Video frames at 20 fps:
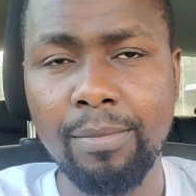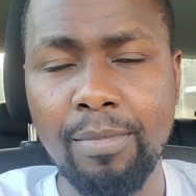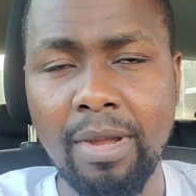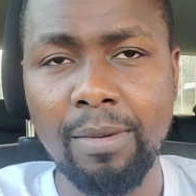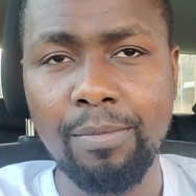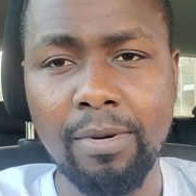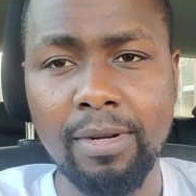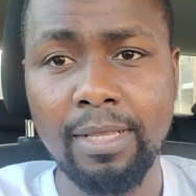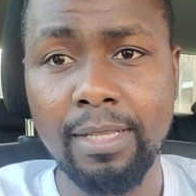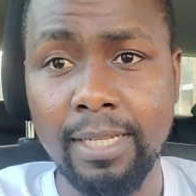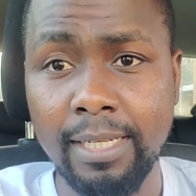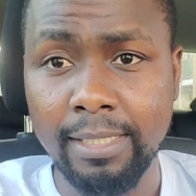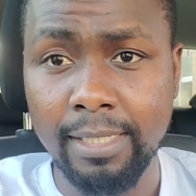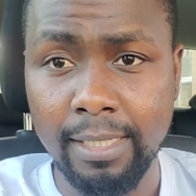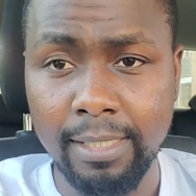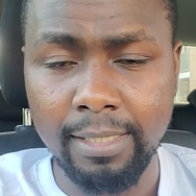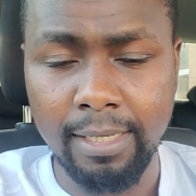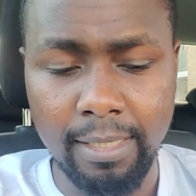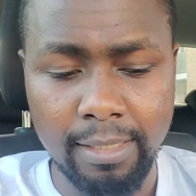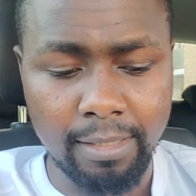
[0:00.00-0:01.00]
my brothers and
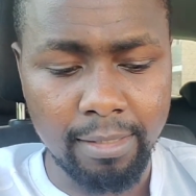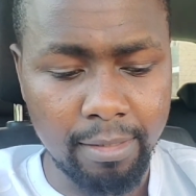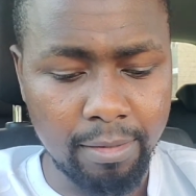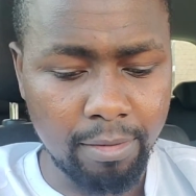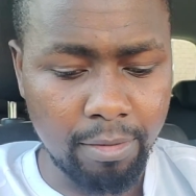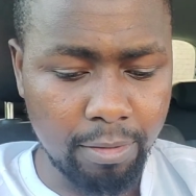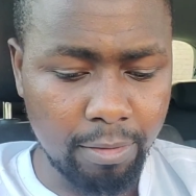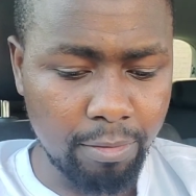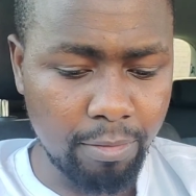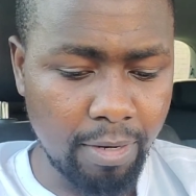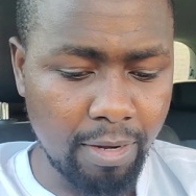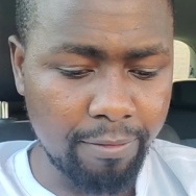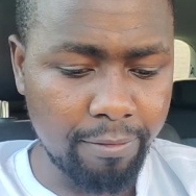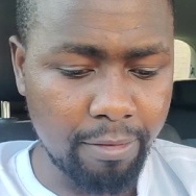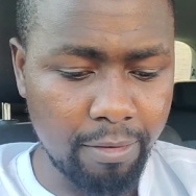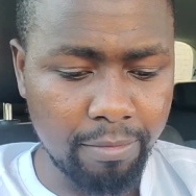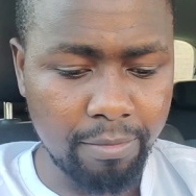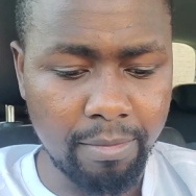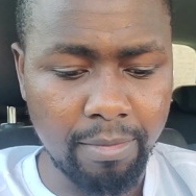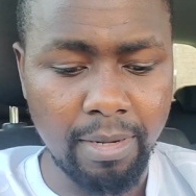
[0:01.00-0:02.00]
sisters, those who are
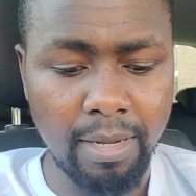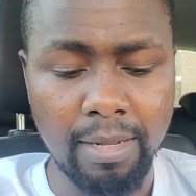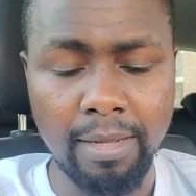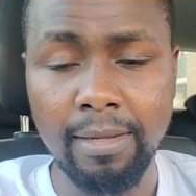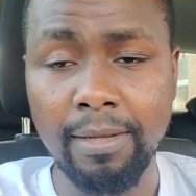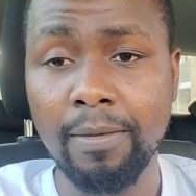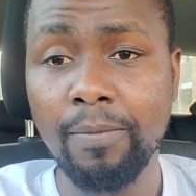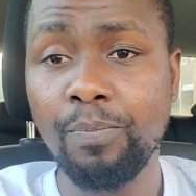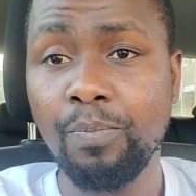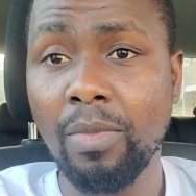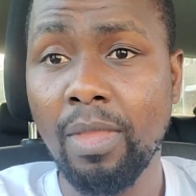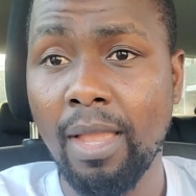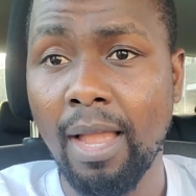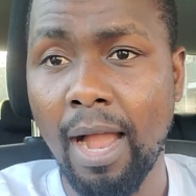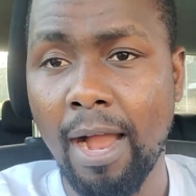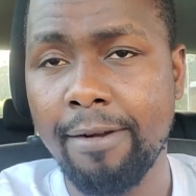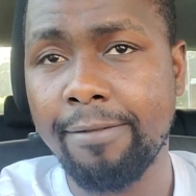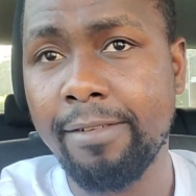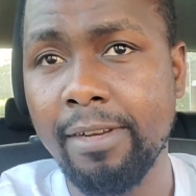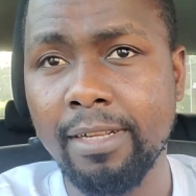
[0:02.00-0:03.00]
from
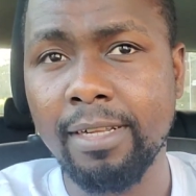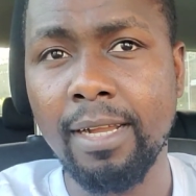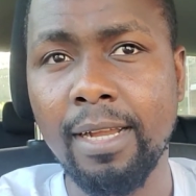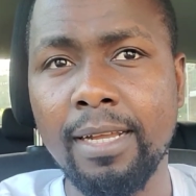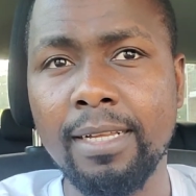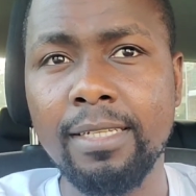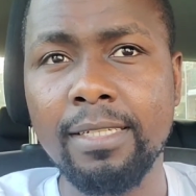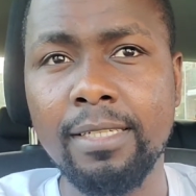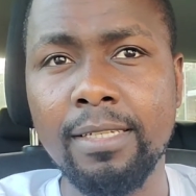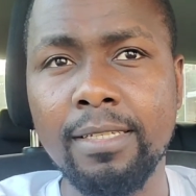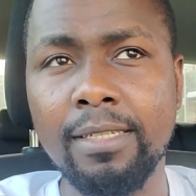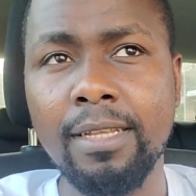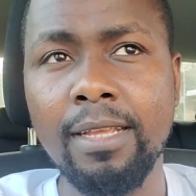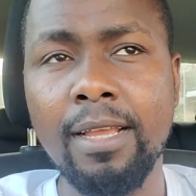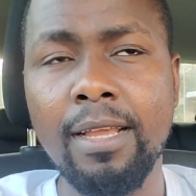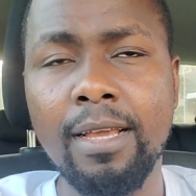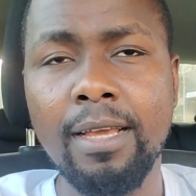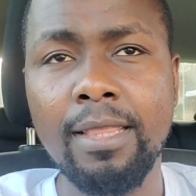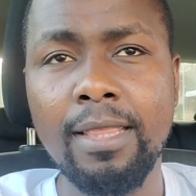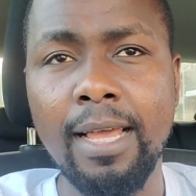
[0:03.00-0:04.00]
Africa, is
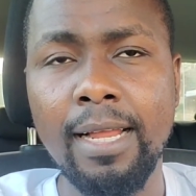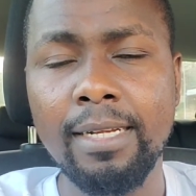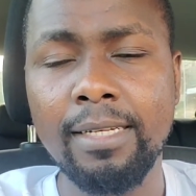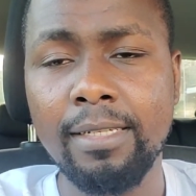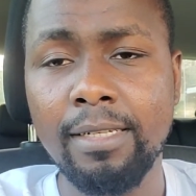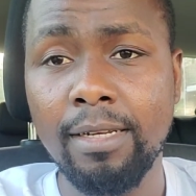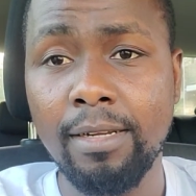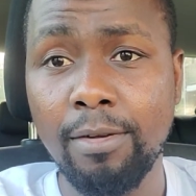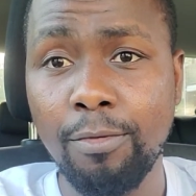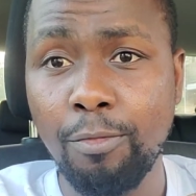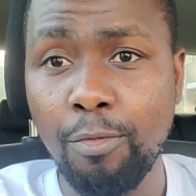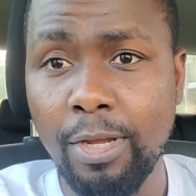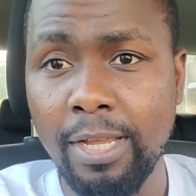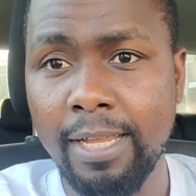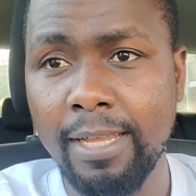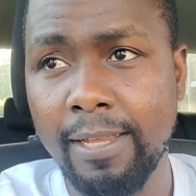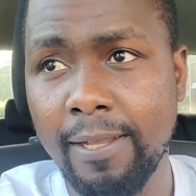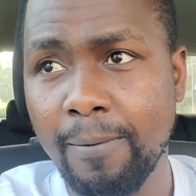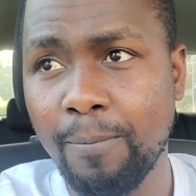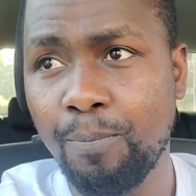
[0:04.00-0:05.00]
that
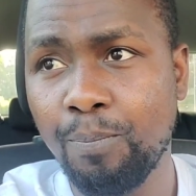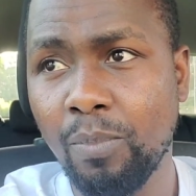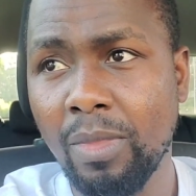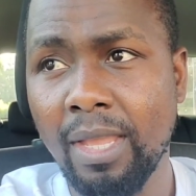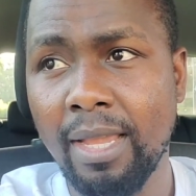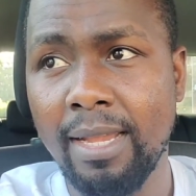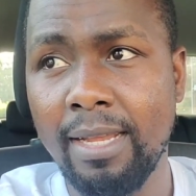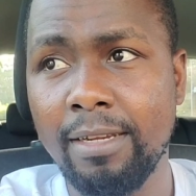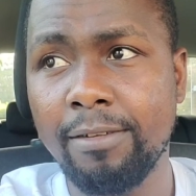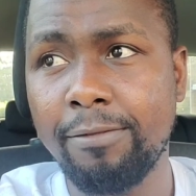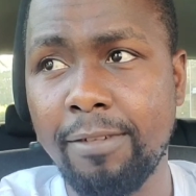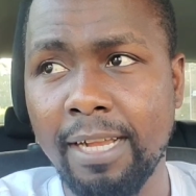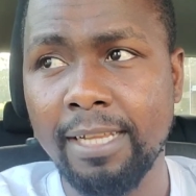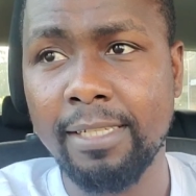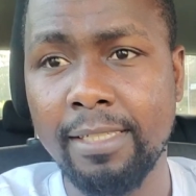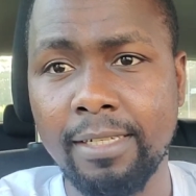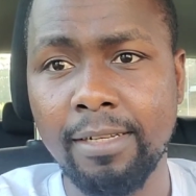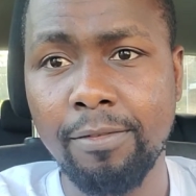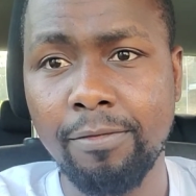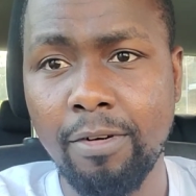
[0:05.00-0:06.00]
we
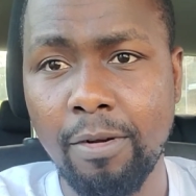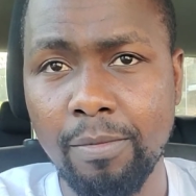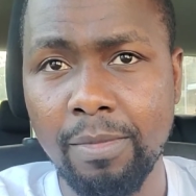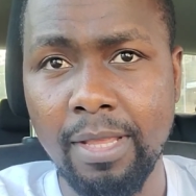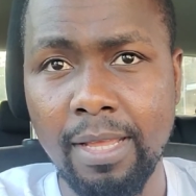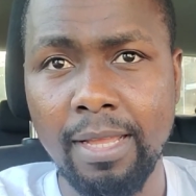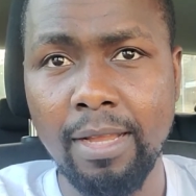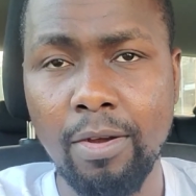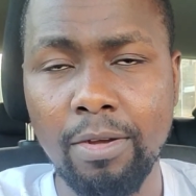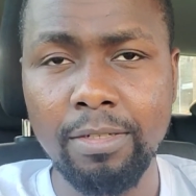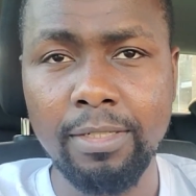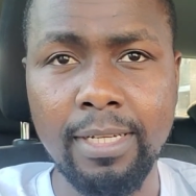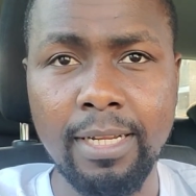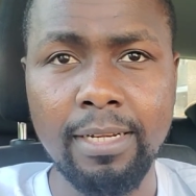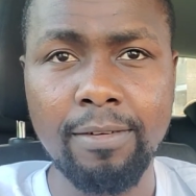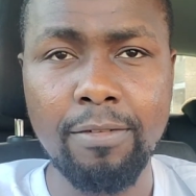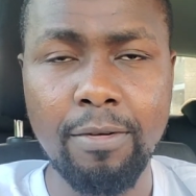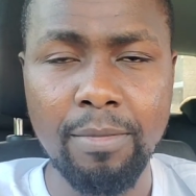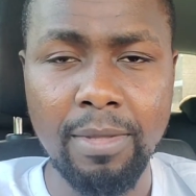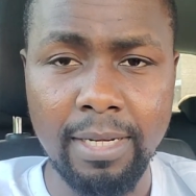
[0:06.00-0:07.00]
invest from the
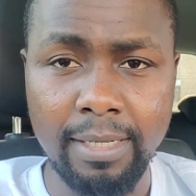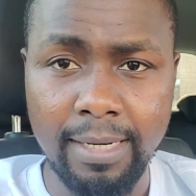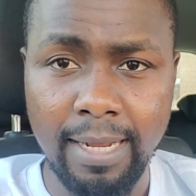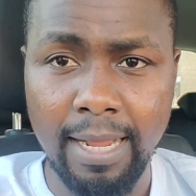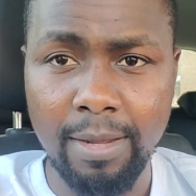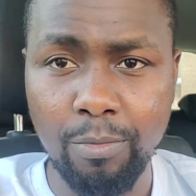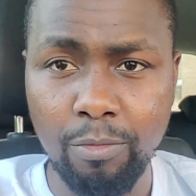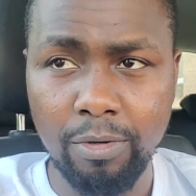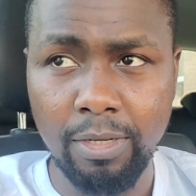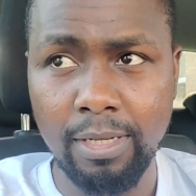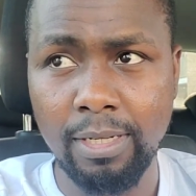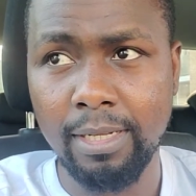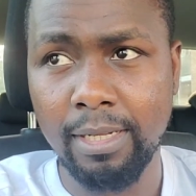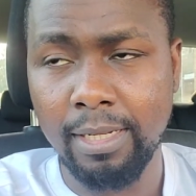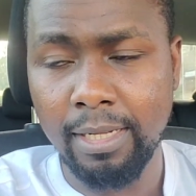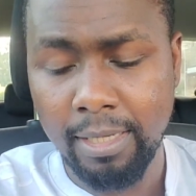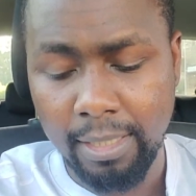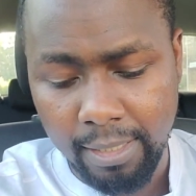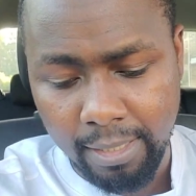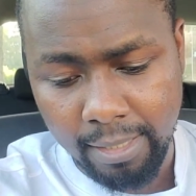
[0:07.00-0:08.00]
onset, from the time
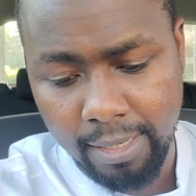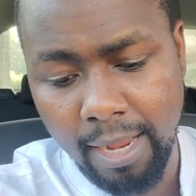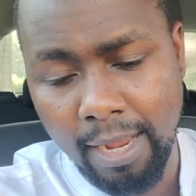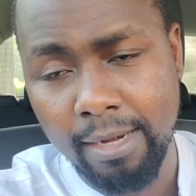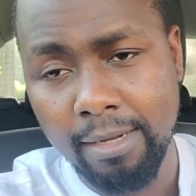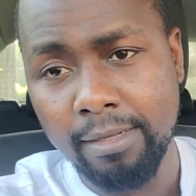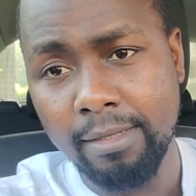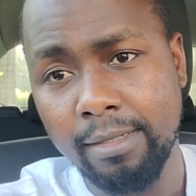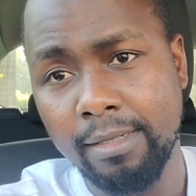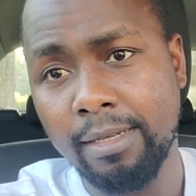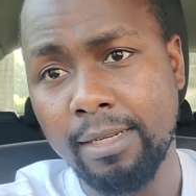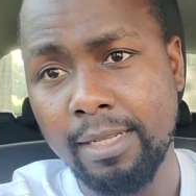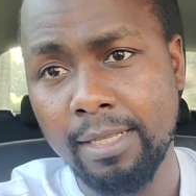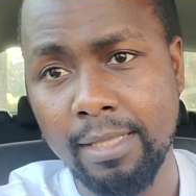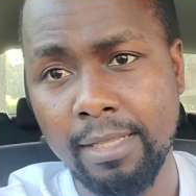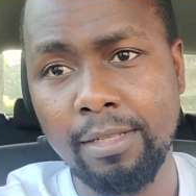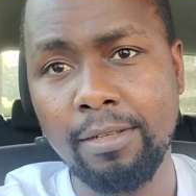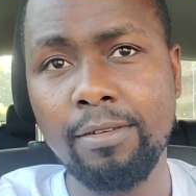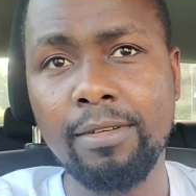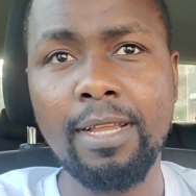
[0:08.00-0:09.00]
we land
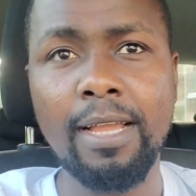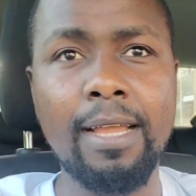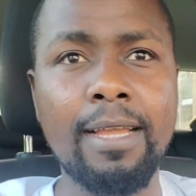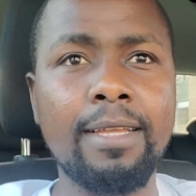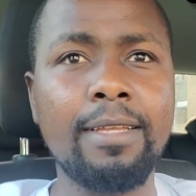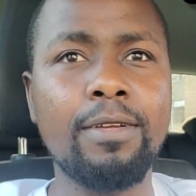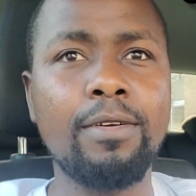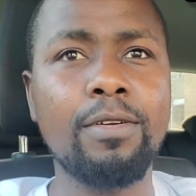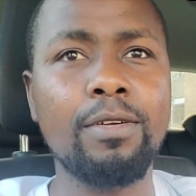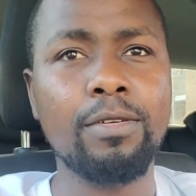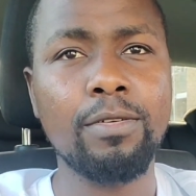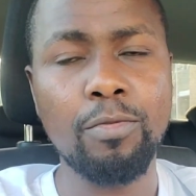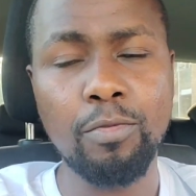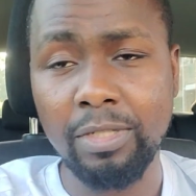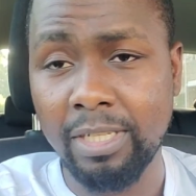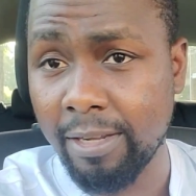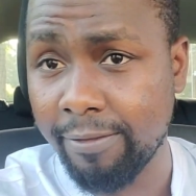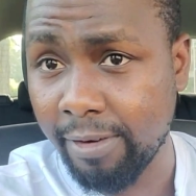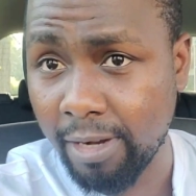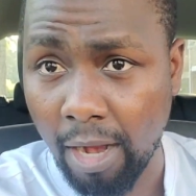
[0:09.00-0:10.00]
in the UK or
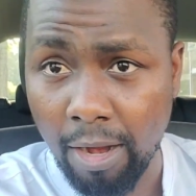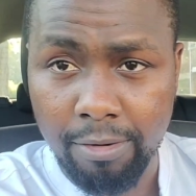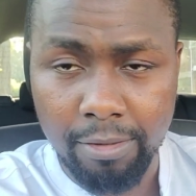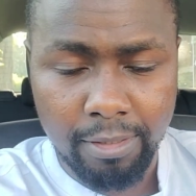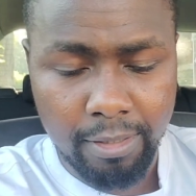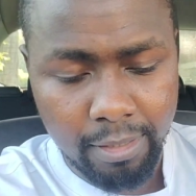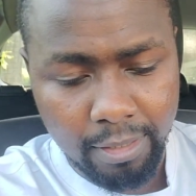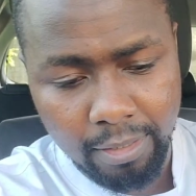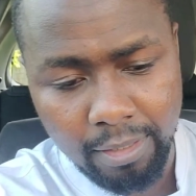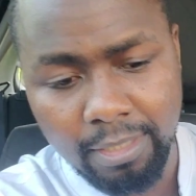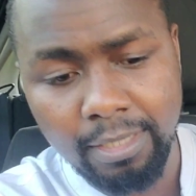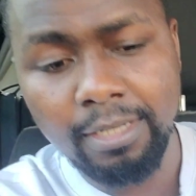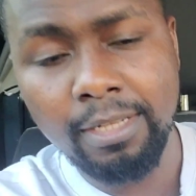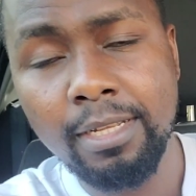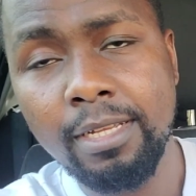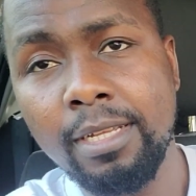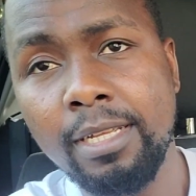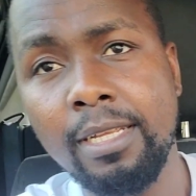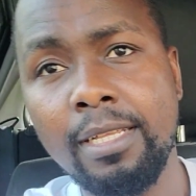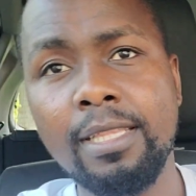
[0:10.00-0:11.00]
whichever country
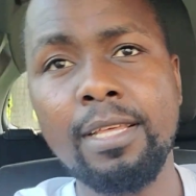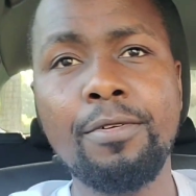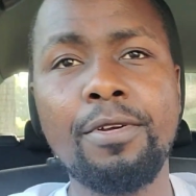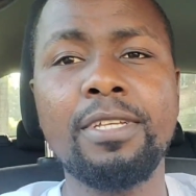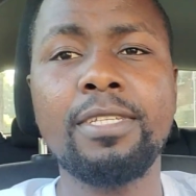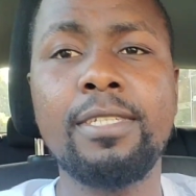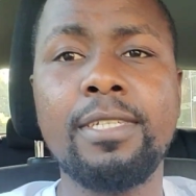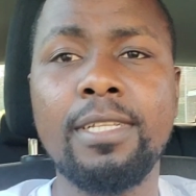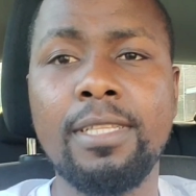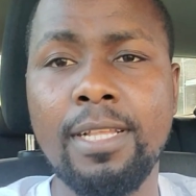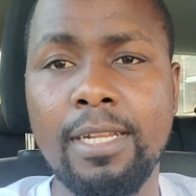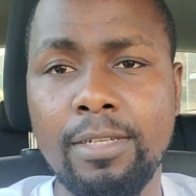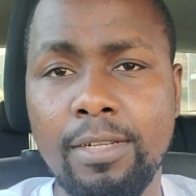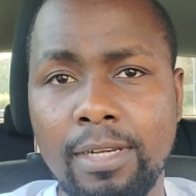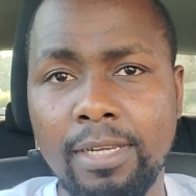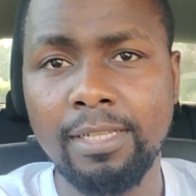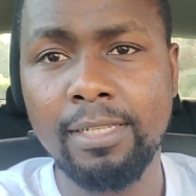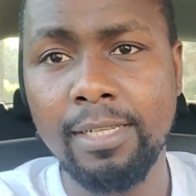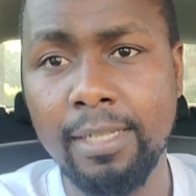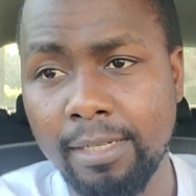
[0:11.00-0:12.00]
in the West that
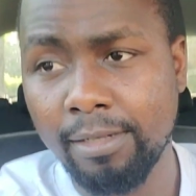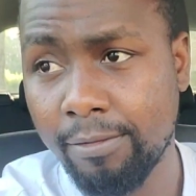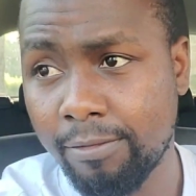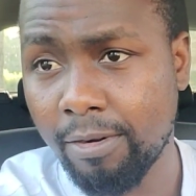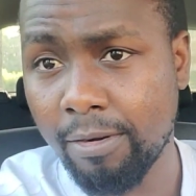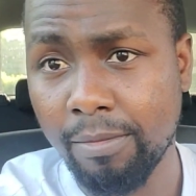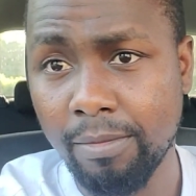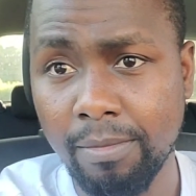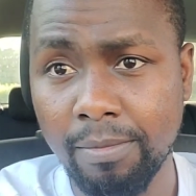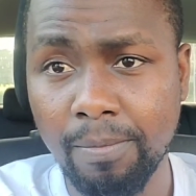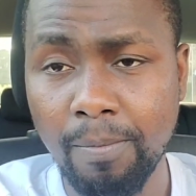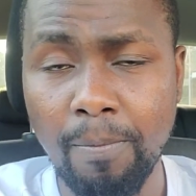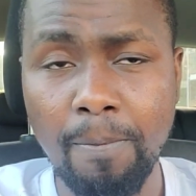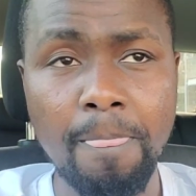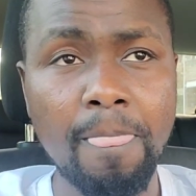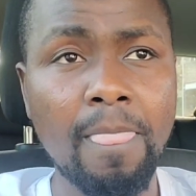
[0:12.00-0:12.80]
you're listening from,